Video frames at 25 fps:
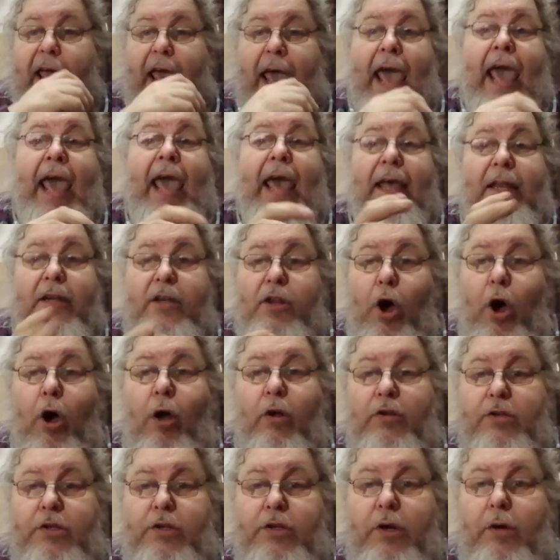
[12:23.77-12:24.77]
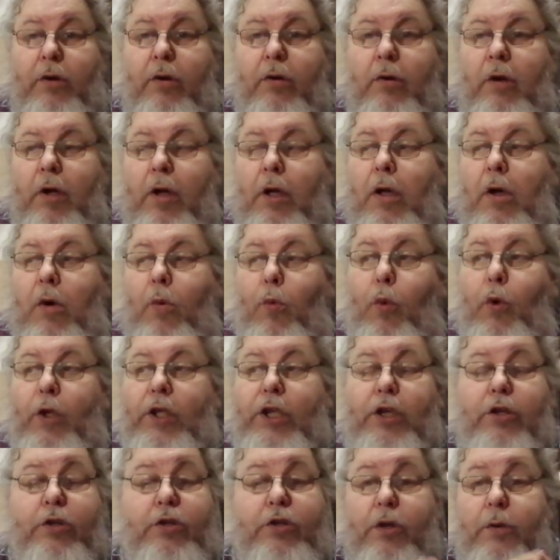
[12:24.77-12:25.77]
And also, will
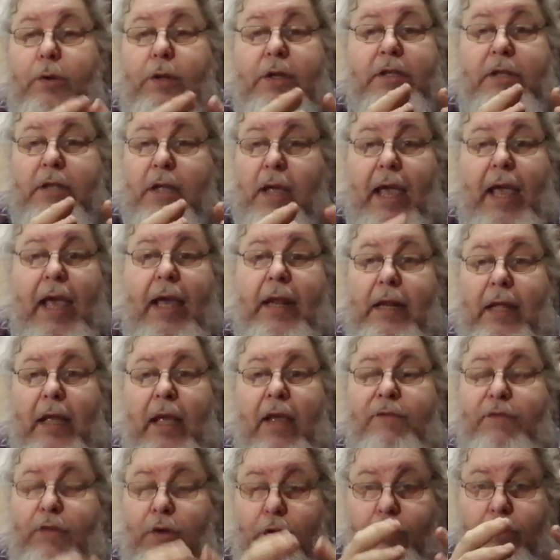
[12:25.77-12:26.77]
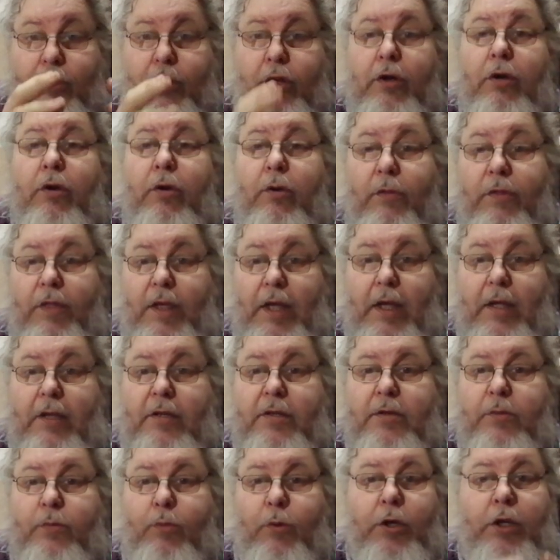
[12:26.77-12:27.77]
you do it to any if you do
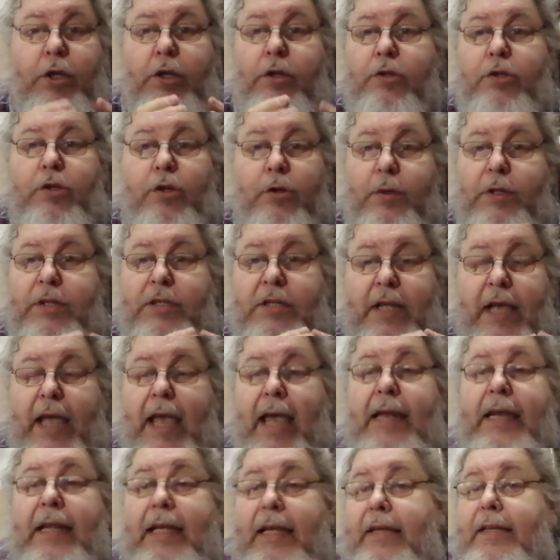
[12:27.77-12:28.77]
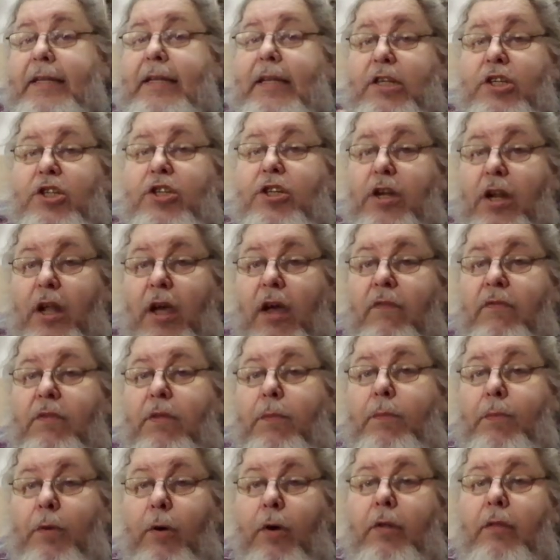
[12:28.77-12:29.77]
this, will you do it to any edition of
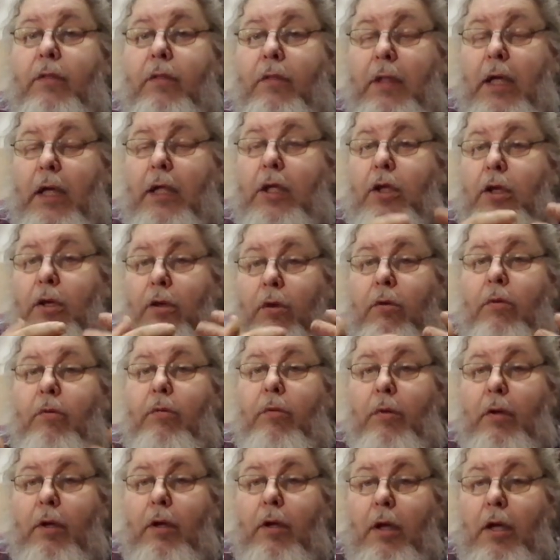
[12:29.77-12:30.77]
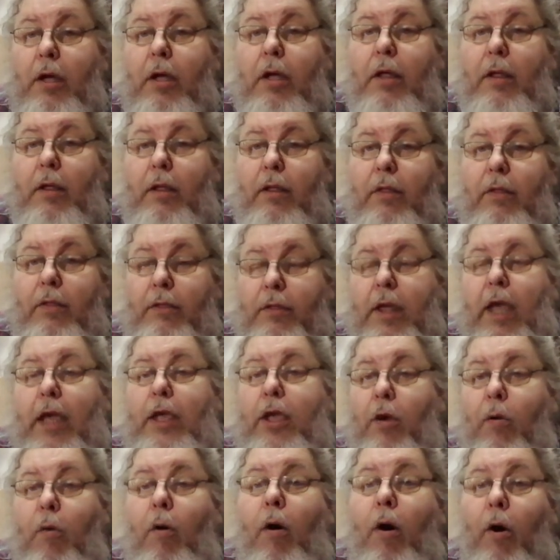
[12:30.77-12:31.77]
the book that you that
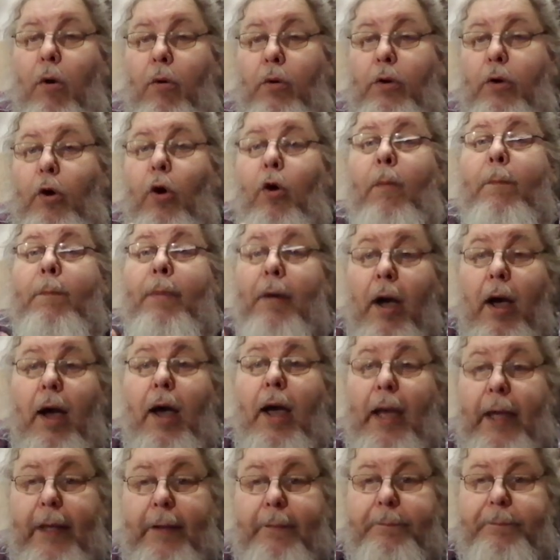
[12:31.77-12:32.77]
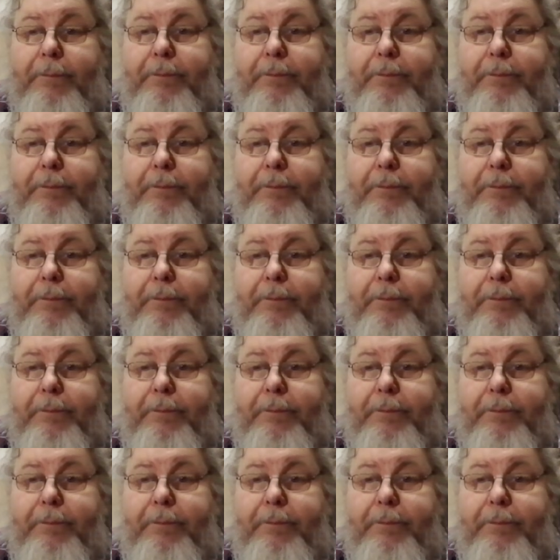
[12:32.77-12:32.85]
you own or buy?